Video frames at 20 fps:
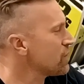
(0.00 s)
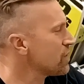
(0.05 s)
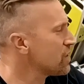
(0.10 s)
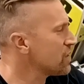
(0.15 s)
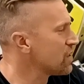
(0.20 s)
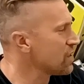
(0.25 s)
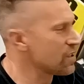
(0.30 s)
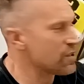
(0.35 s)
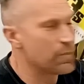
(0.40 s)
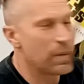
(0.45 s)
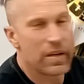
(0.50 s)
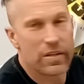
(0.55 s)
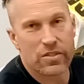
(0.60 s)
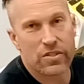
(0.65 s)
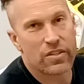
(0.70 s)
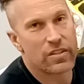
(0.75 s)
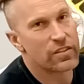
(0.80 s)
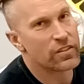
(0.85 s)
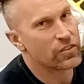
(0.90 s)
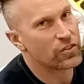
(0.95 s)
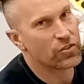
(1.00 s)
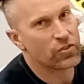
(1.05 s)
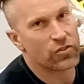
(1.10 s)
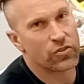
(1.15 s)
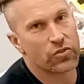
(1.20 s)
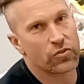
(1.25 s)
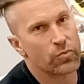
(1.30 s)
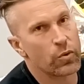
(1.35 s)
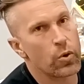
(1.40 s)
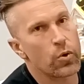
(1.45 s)
Suspension,
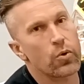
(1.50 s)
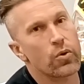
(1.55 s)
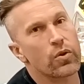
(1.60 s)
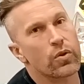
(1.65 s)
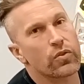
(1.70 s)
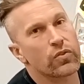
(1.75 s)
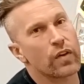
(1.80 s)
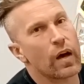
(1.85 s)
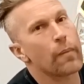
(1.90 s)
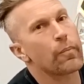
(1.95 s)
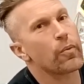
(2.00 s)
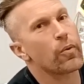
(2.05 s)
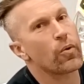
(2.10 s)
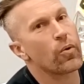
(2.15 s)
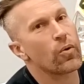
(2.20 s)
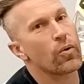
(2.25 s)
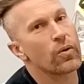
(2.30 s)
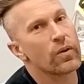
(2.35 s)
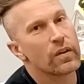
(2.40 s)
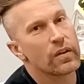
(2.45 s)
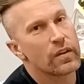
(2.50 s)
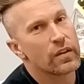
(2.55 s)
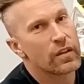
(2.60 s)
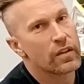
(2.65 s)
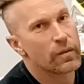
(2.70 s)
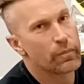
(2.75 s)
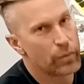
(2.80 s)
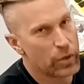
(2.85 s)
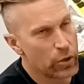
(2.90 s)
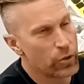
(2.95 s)
smooth, supple,
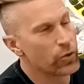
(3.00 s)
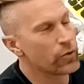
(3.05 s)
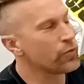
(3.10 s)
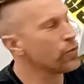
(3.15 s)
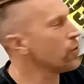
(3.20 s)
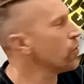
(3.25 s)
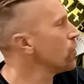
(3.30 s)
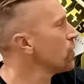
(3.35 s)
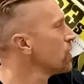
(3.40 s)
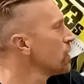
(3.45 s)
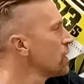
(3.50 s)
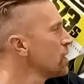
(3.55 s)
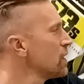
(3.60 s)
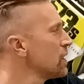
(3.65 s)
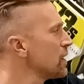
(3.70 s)
beautiful.